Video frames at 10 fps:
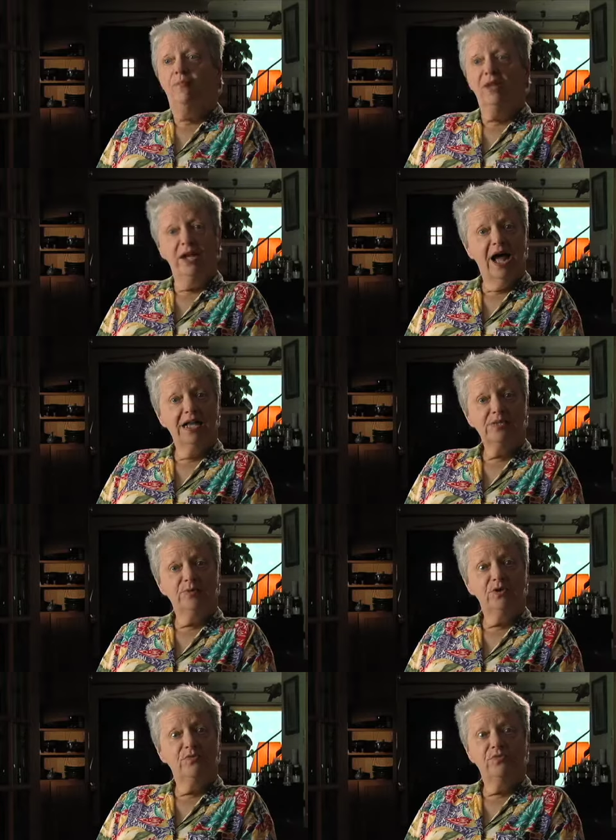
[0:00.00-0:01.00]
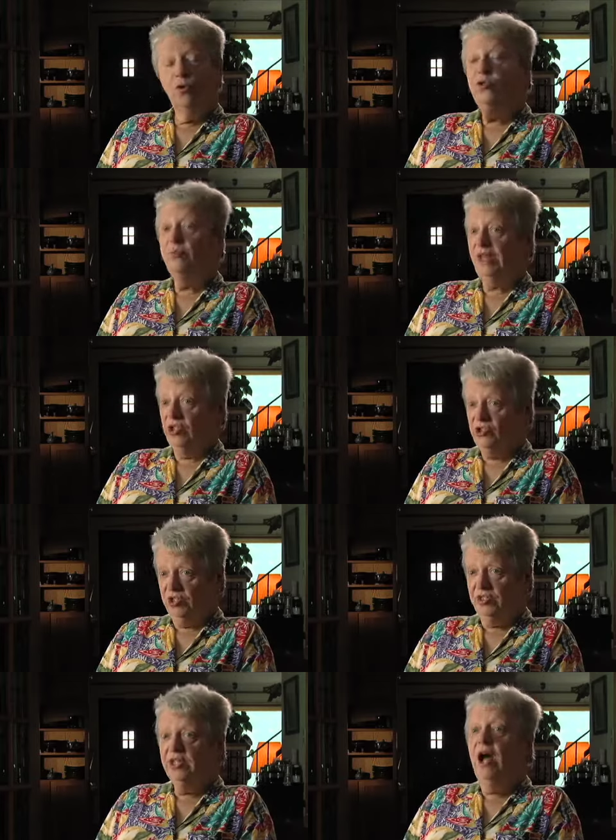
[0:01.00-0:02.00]
in a hospital for the
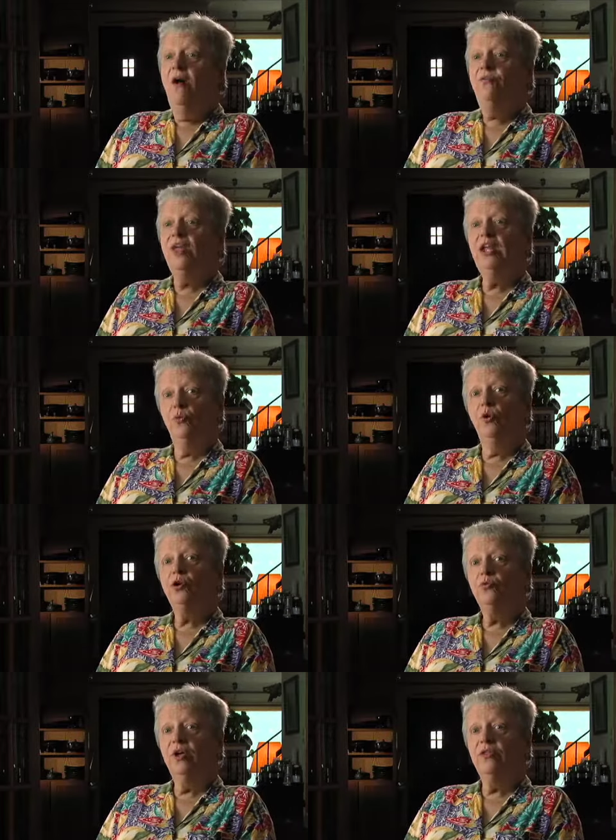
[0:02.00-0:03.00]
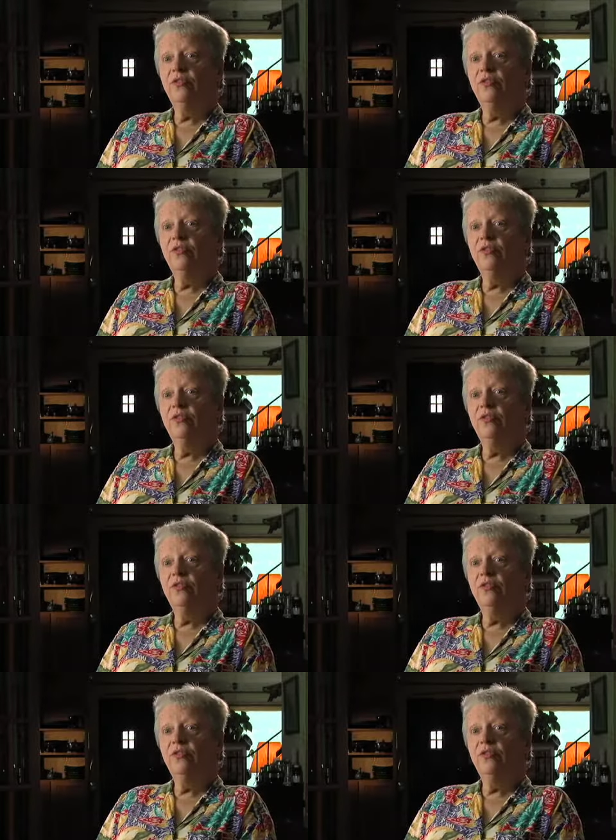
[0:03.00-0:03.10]
patients that he worked with.